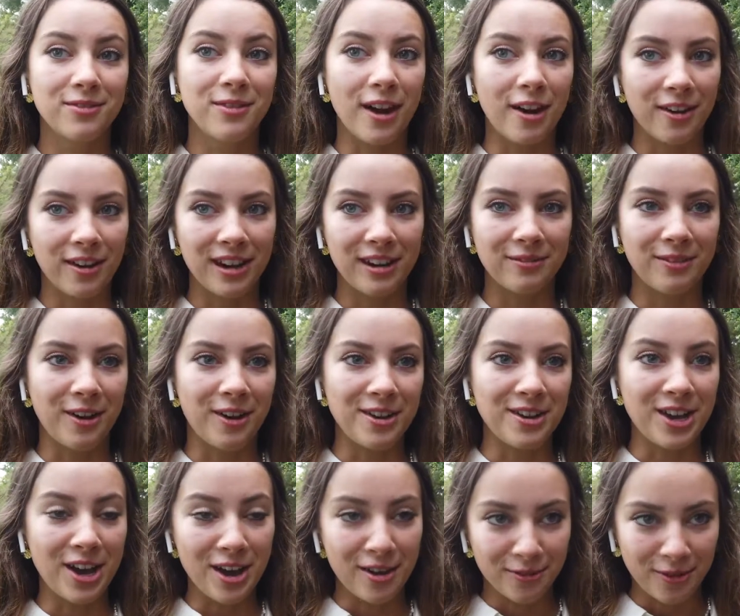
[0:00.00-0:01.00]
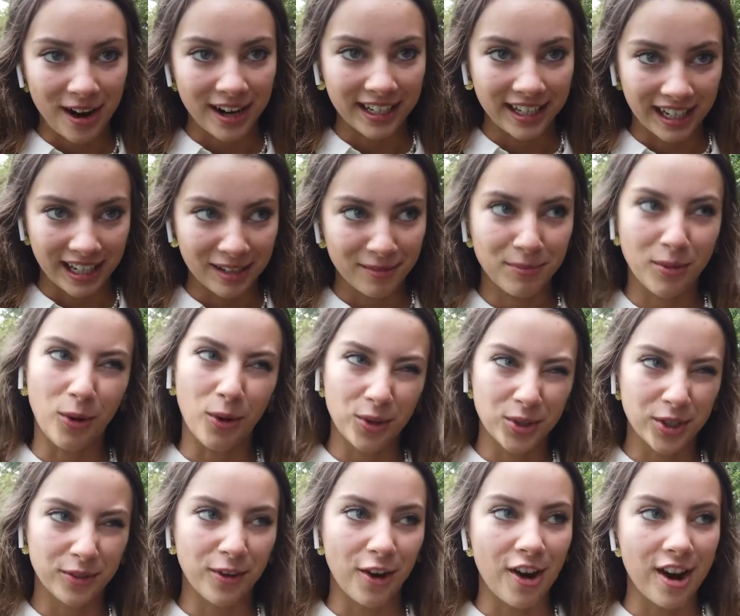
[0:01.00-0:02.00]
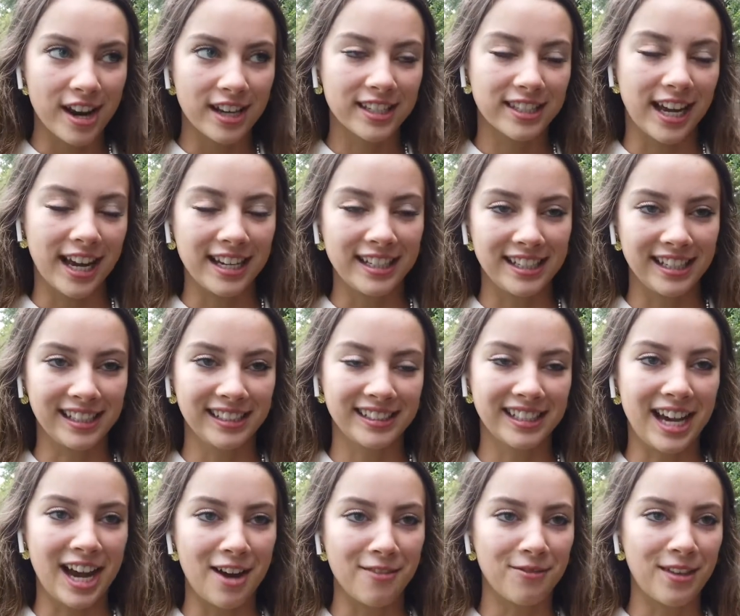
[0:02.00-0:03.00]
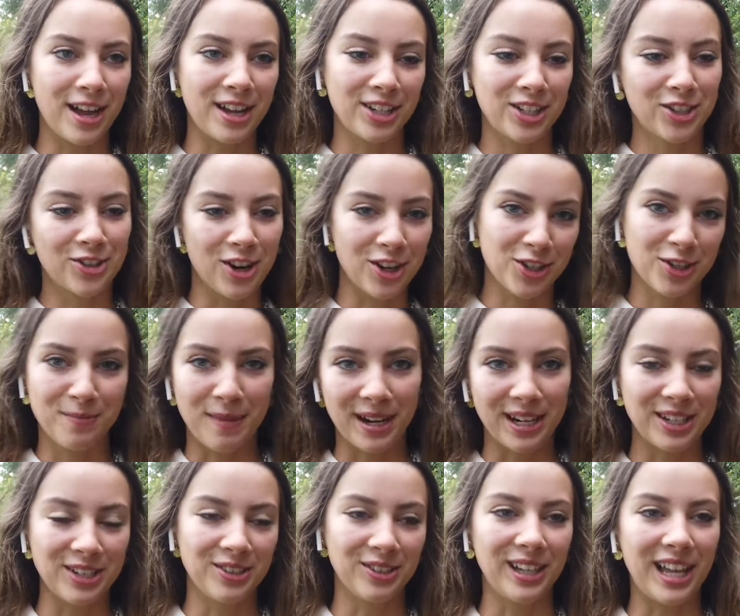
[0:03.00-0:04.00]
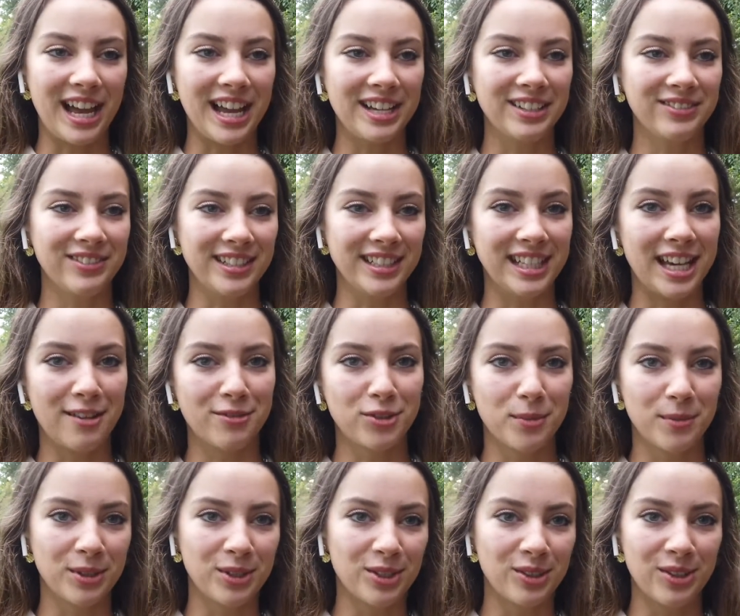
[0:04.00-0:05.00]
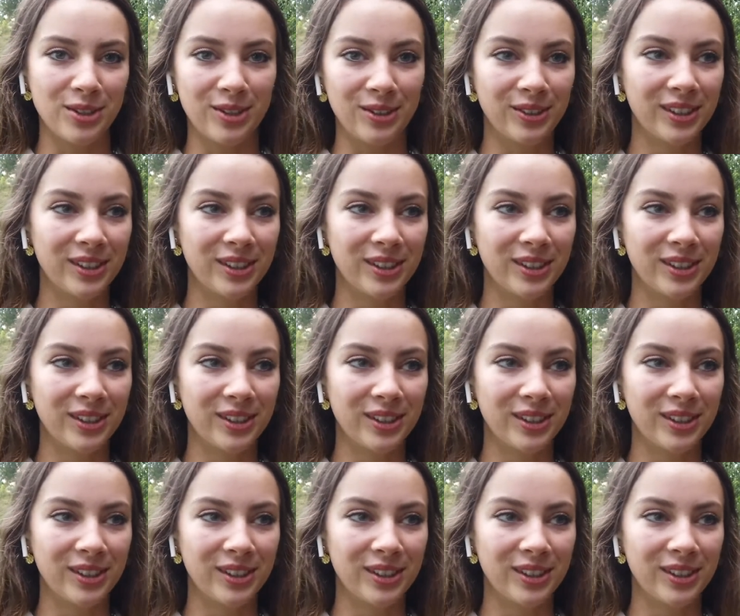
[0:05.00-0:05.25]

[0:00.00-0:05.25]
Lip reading: It's very, very nerve-wracking, but also very exciting to have that structure back in your life and have something to